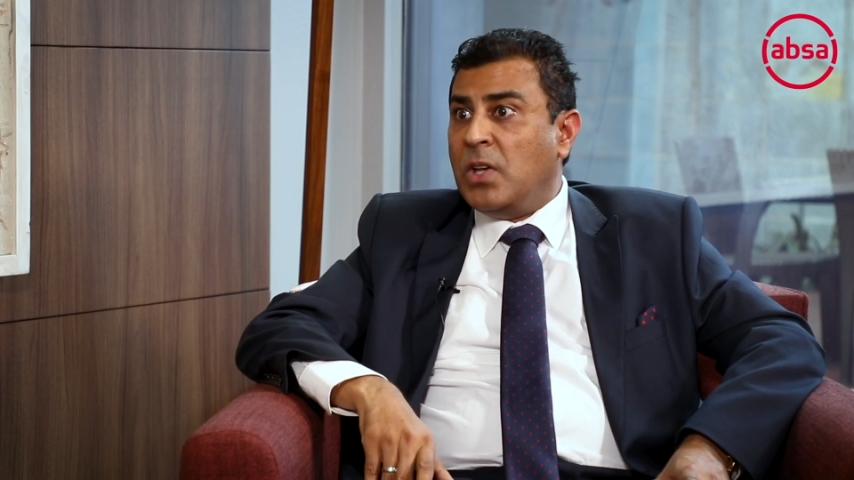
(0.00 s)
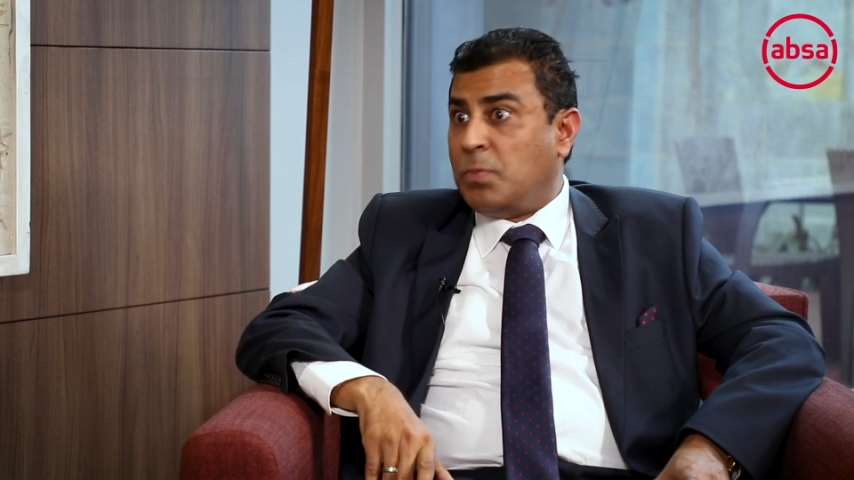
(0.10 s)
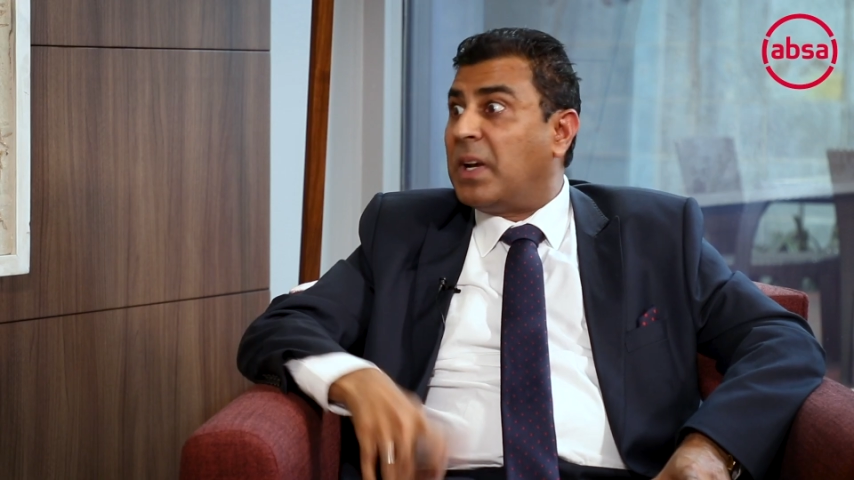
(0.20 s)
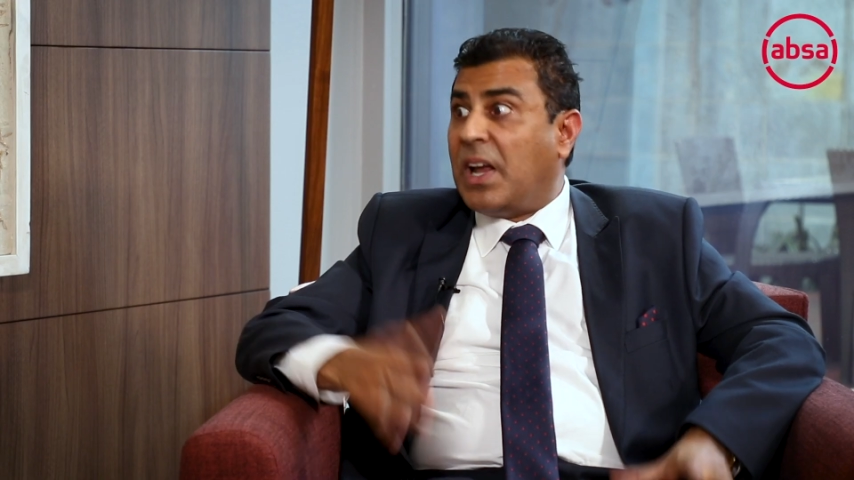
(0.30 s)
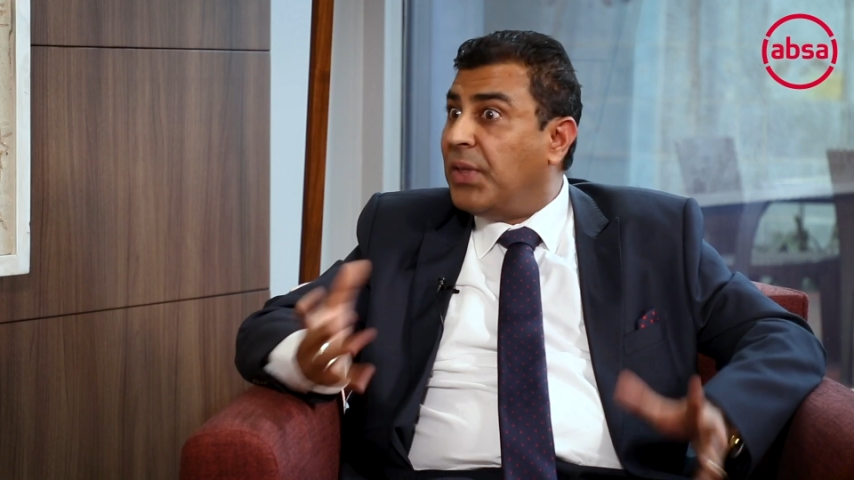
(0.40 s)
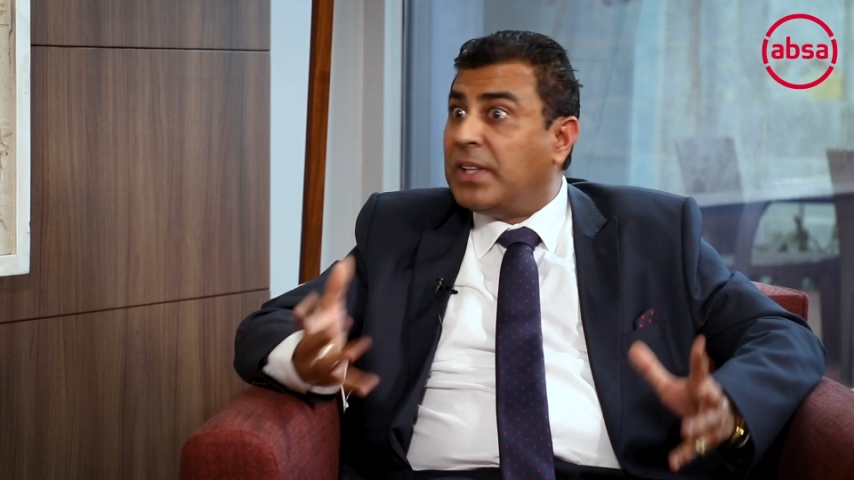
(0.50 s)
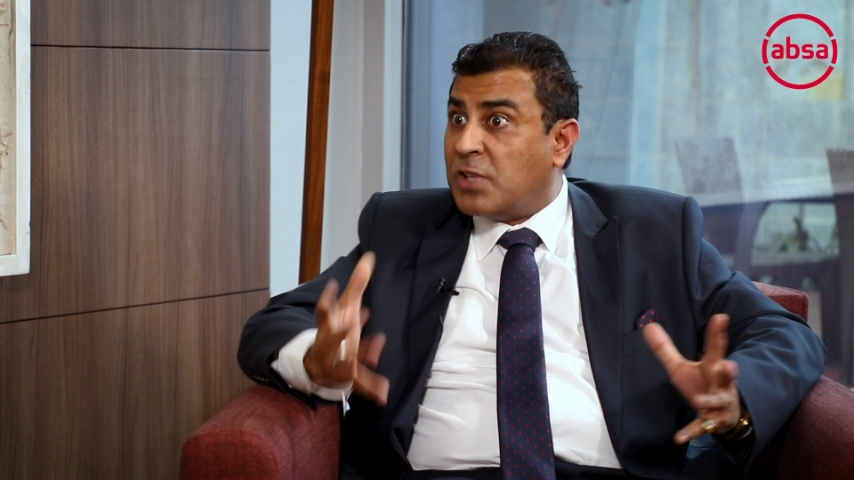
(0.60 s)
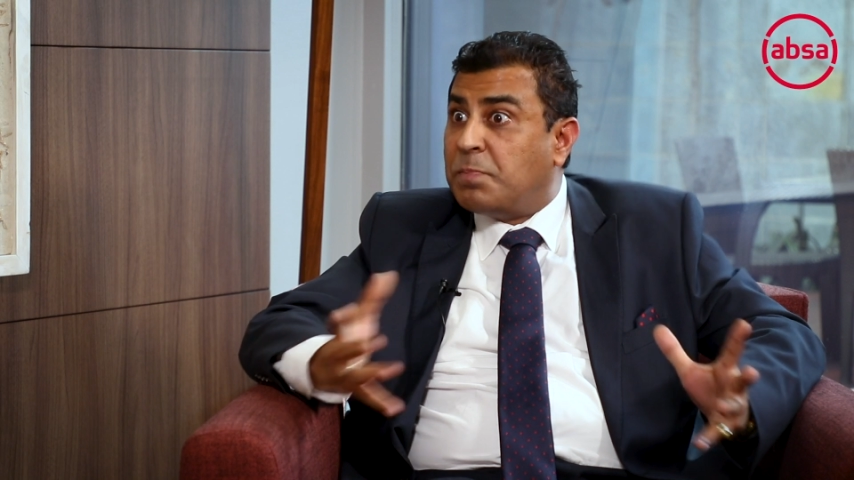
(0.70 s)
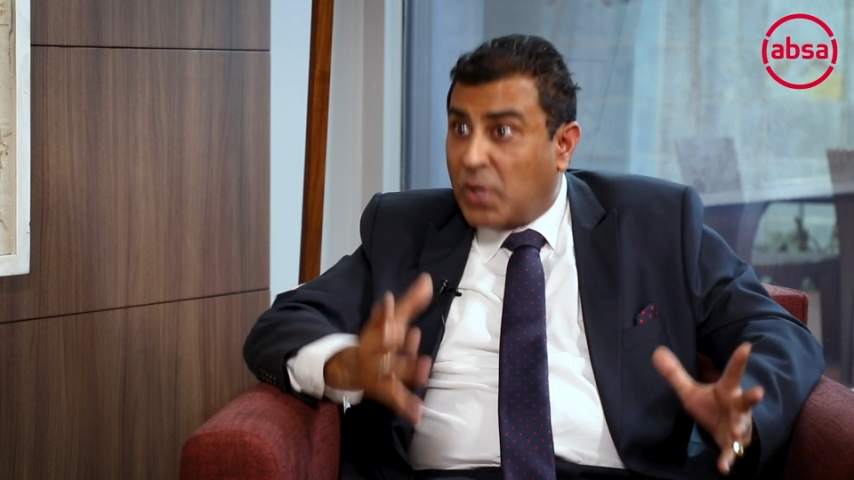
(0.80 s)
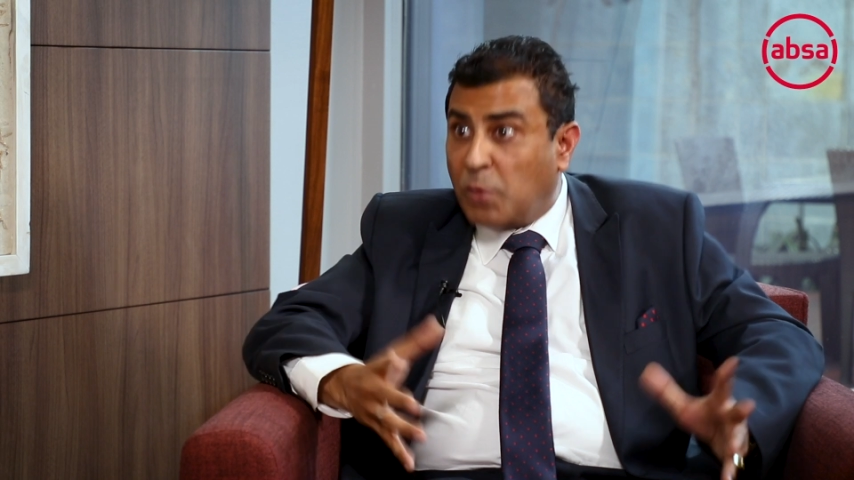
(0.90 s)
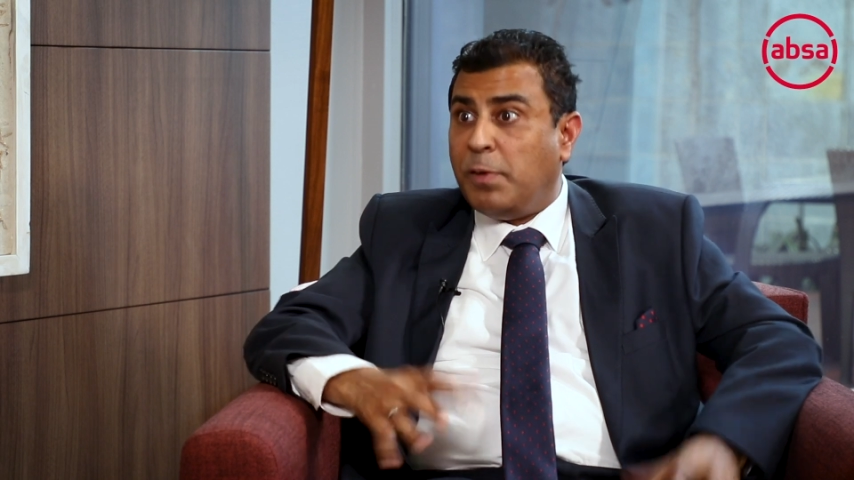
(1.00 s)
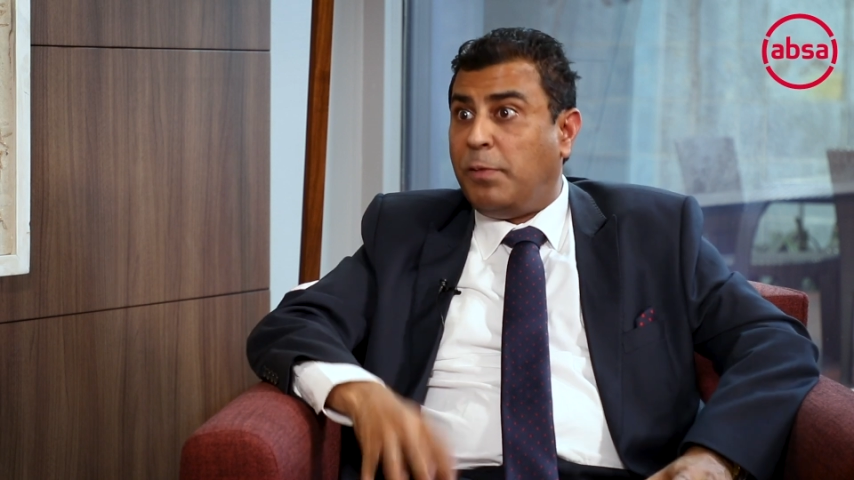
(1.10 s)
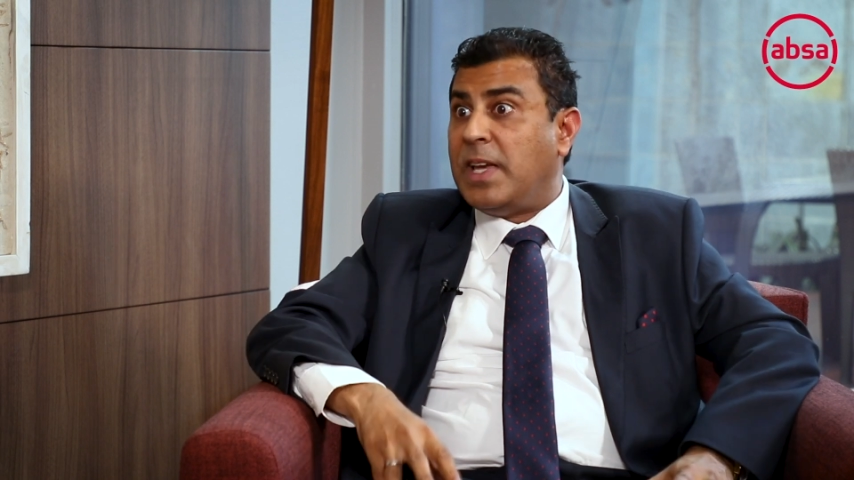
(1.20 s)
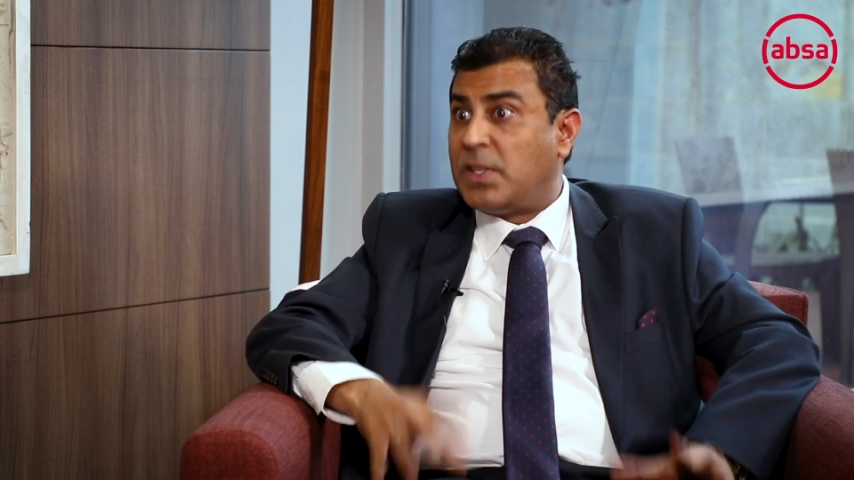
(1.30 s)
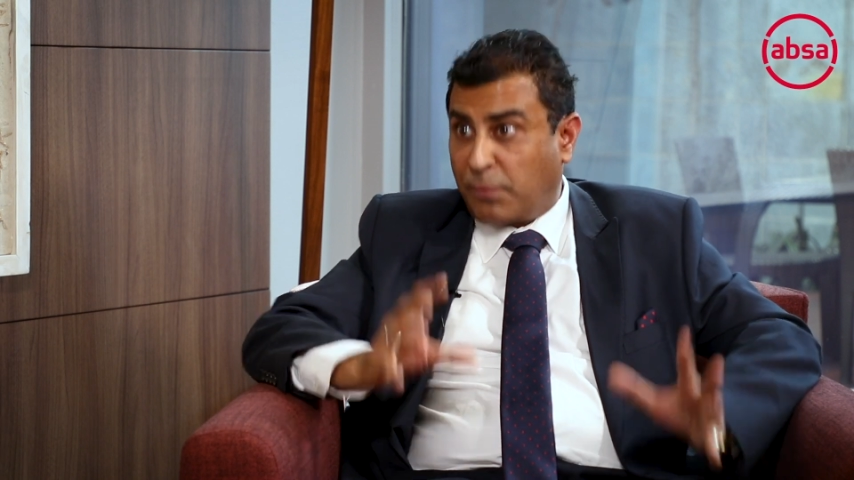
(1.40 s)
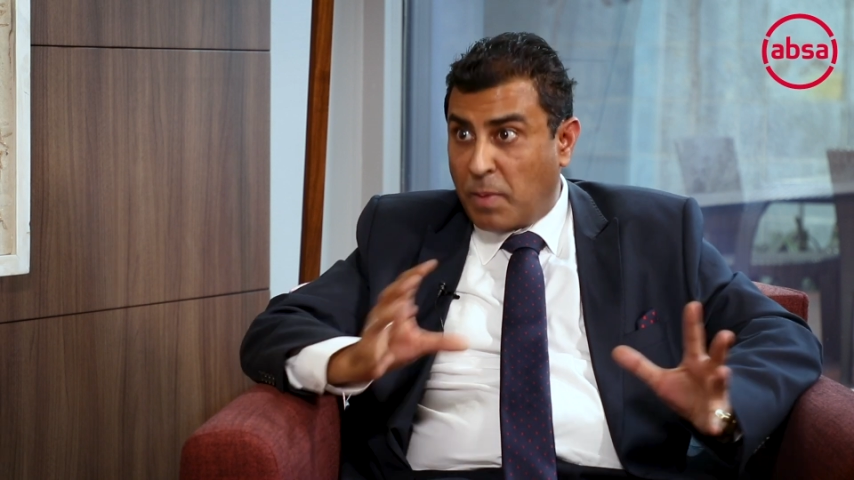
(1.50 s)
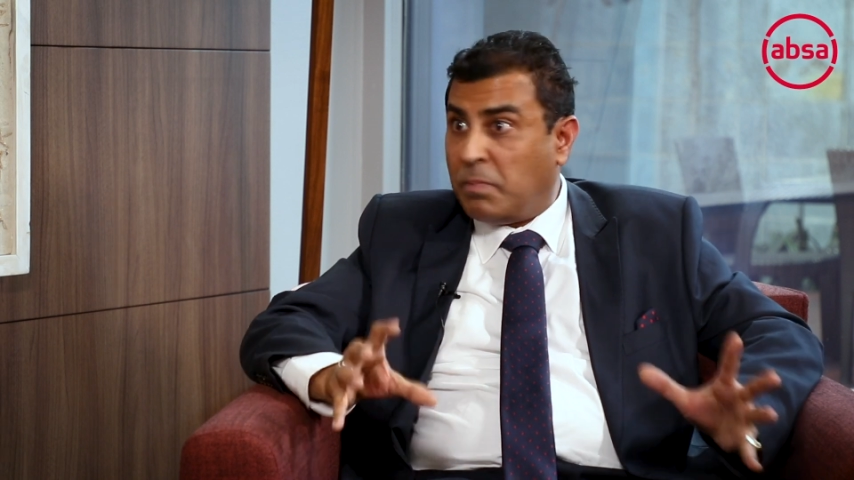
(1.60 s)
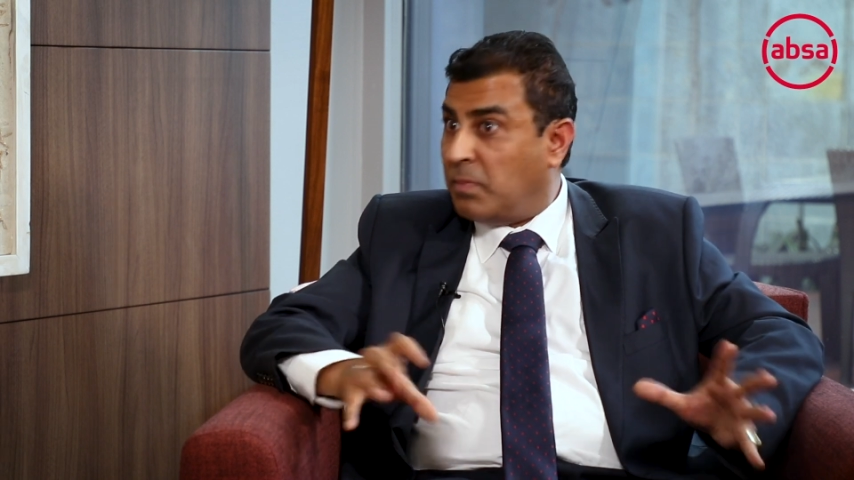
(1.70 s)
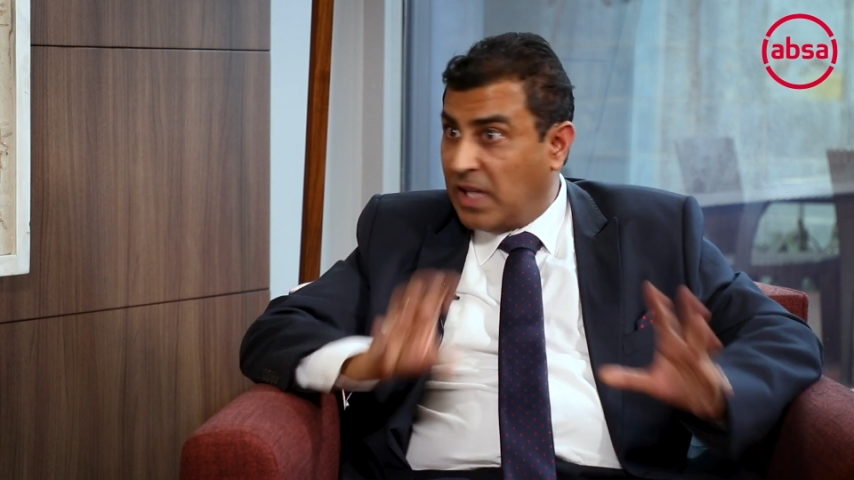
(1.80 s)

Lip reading: But I think the spin-off effects from